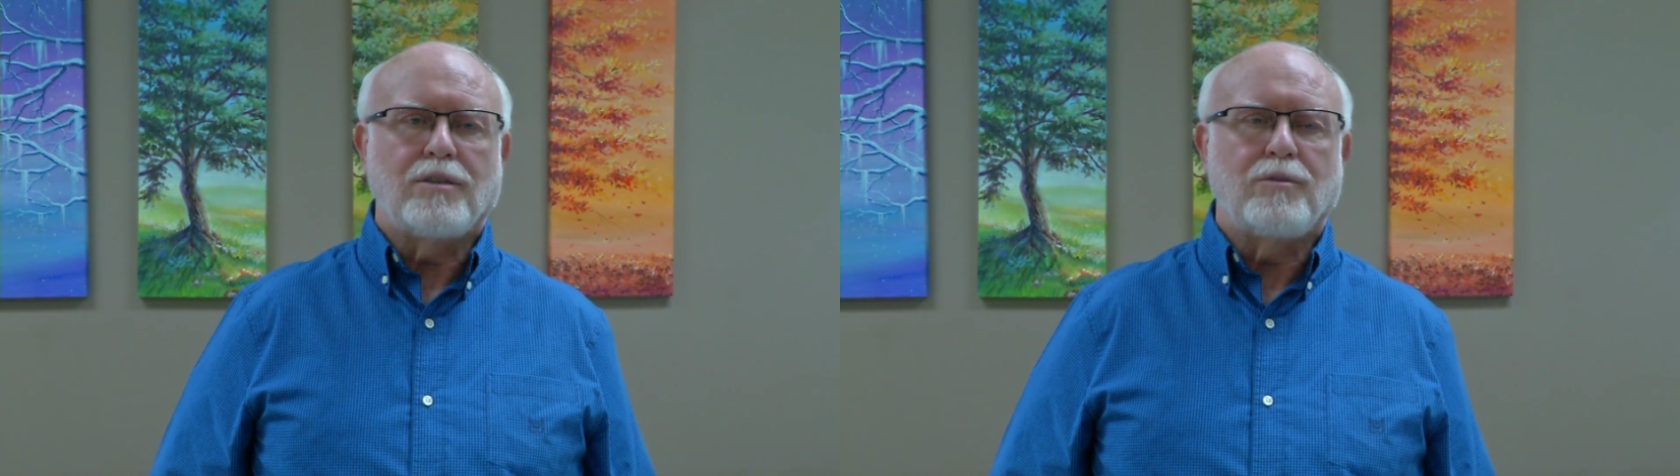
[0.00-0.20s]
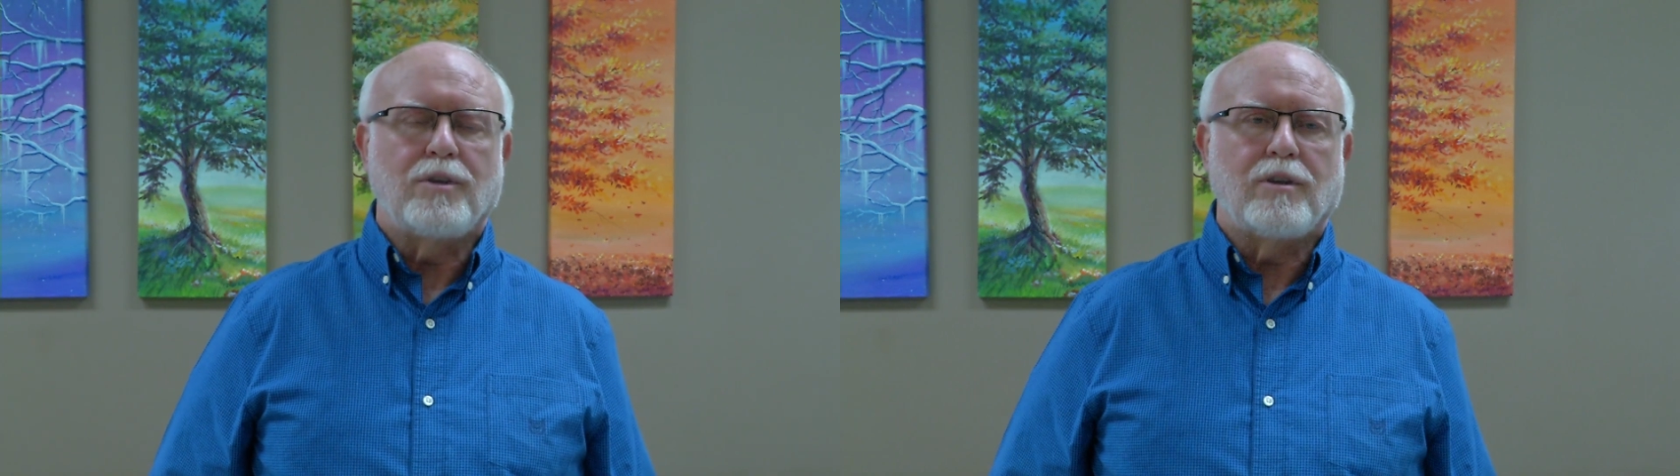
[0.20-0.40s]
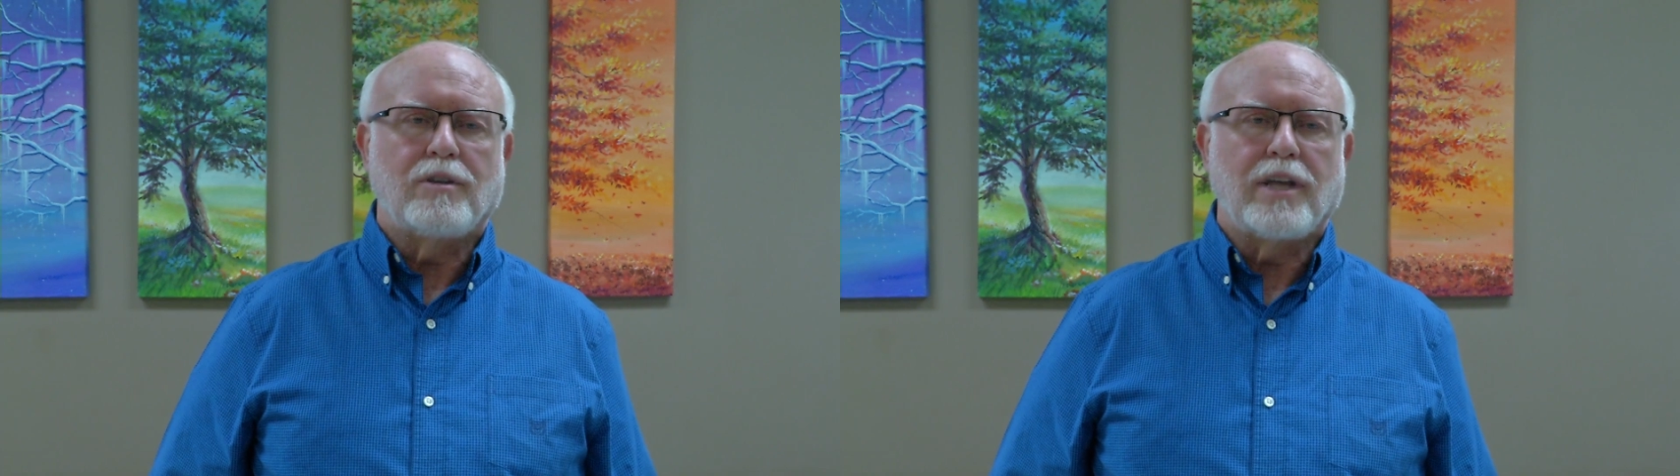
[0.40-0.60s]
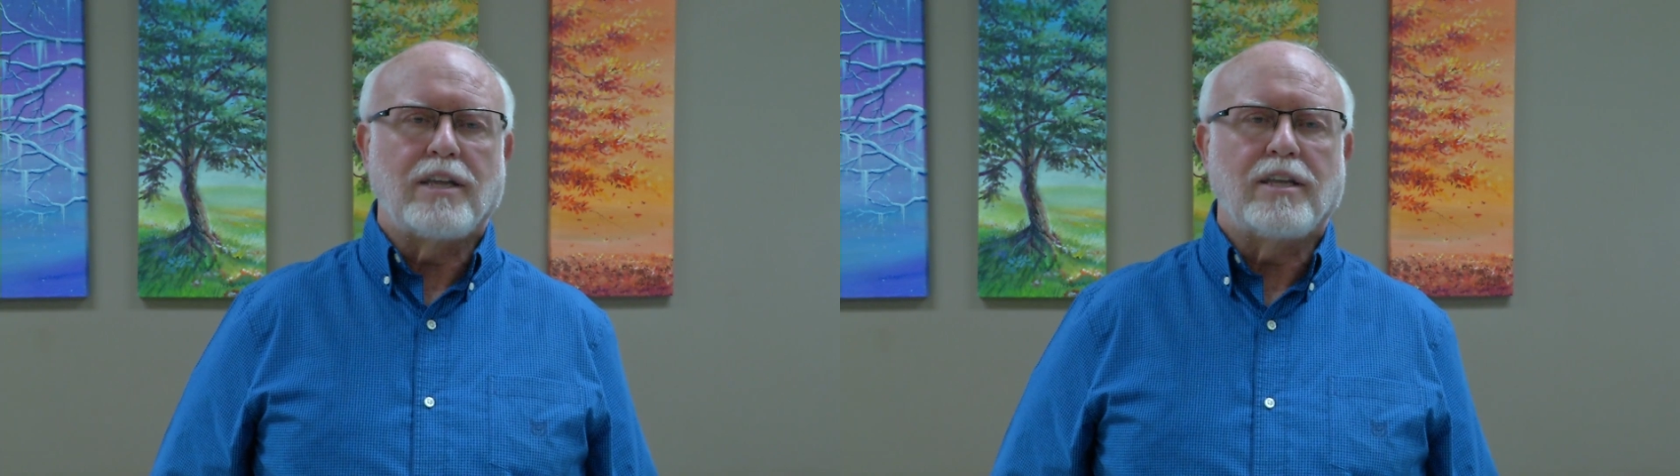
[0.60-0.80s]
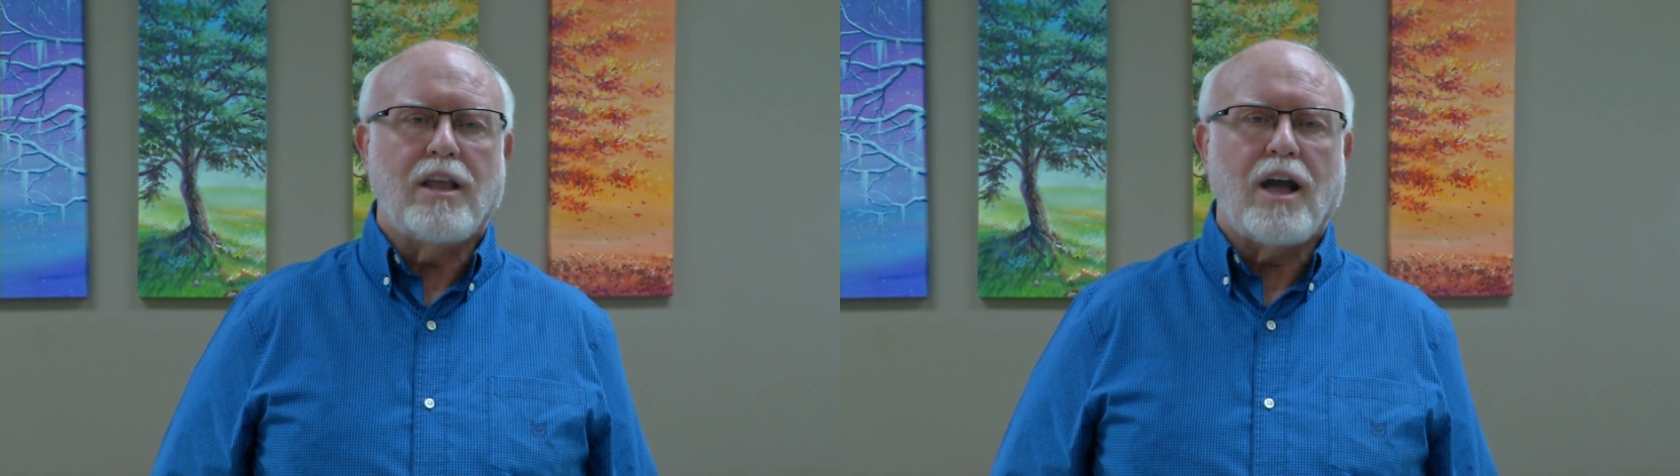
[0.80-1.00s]
to their
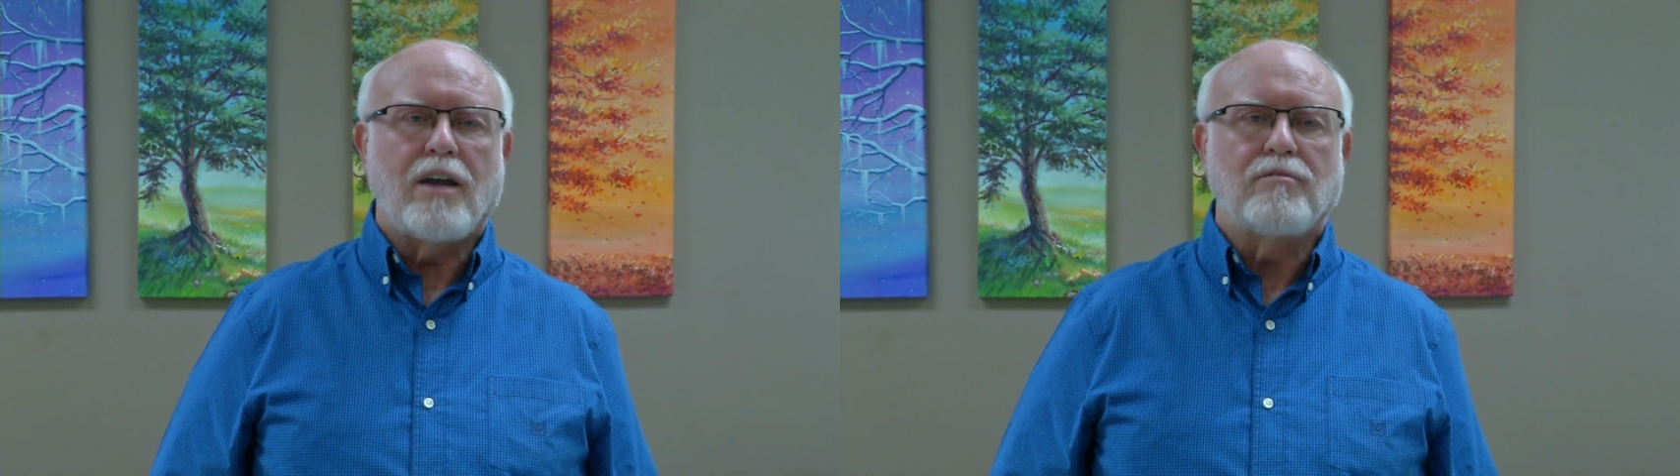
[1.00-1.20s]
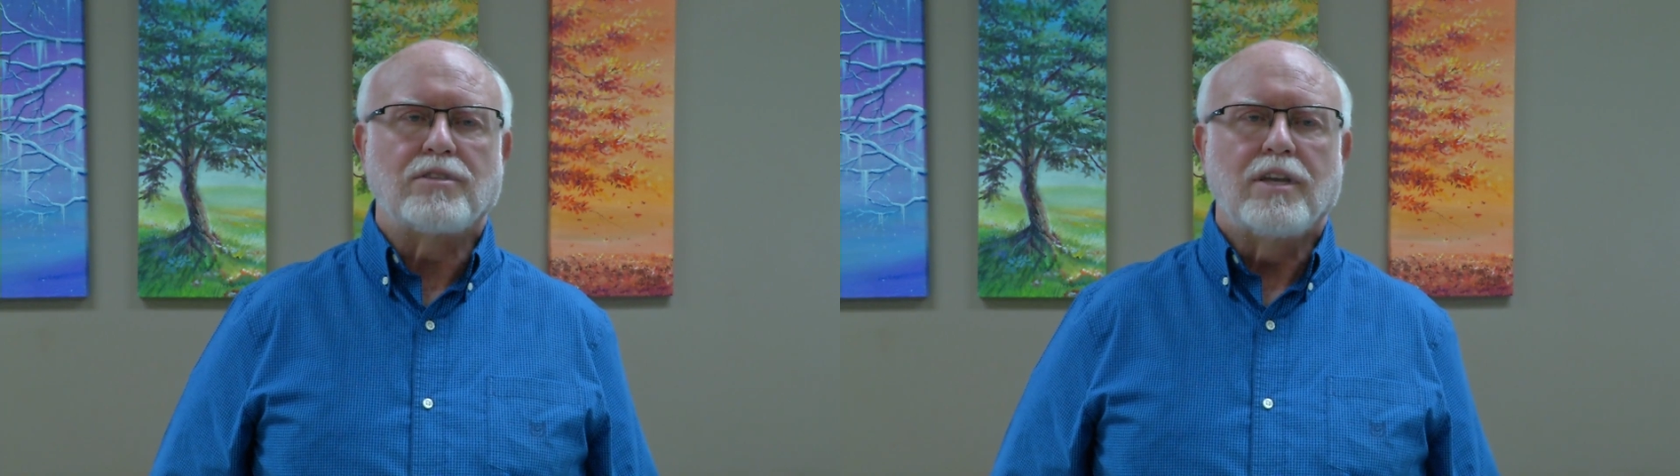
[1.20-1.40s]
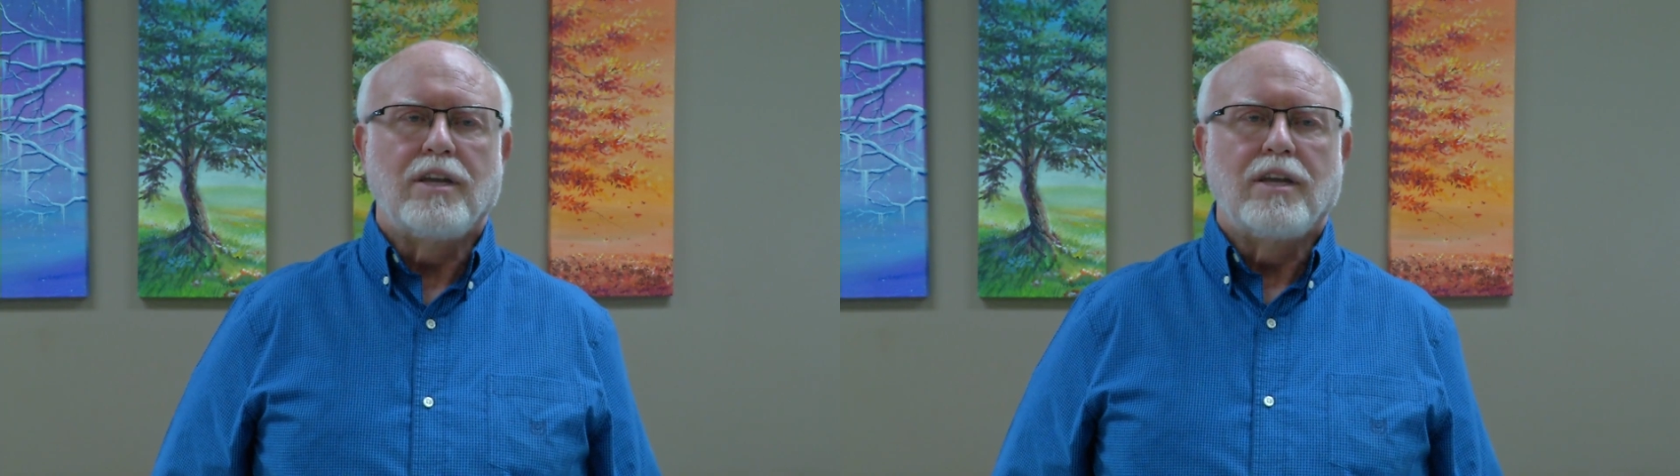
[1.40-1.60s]
daily lives.